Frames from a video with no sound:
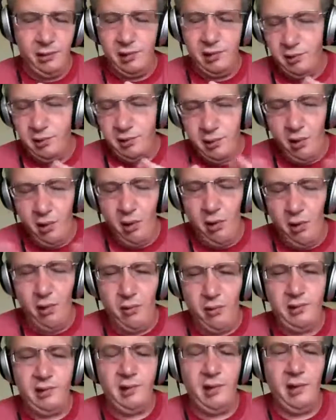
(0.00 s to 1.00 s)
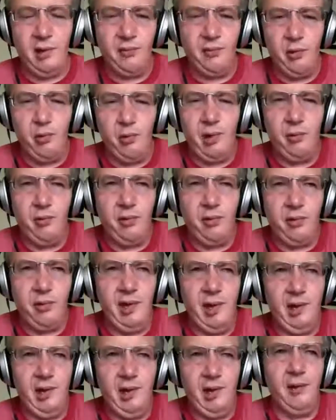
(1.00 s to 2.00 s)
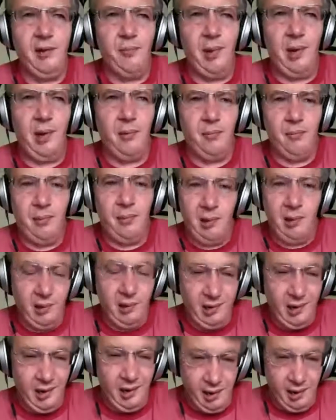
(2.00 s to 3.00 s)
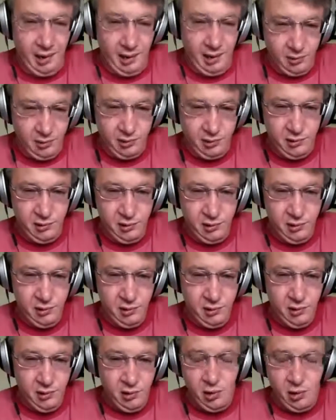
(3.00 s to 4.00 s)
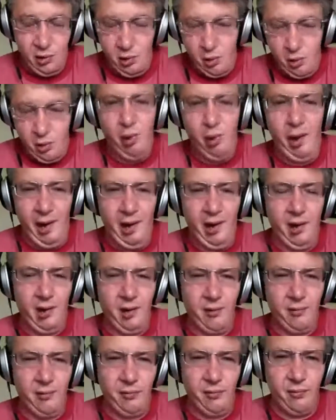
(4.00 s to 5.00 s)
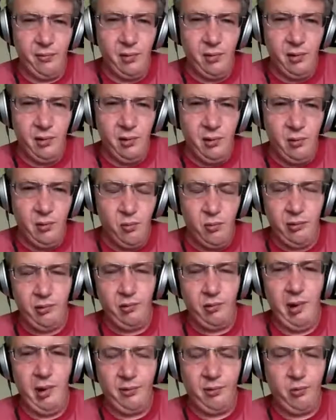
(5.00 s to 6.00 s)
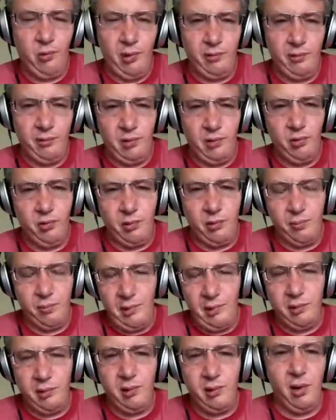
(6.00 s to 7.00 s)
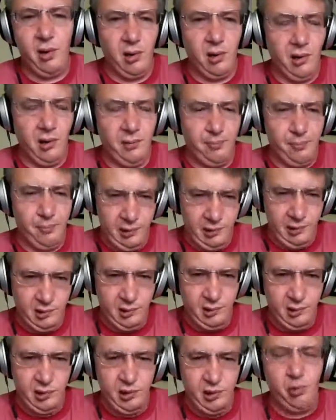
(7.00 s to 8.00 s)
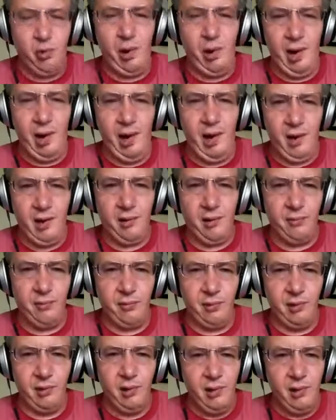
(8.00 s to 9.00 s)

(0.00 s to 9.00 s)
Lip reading: just all the stuff you would ever think about building a house, you have with TrafficWave. So to build an online business, you have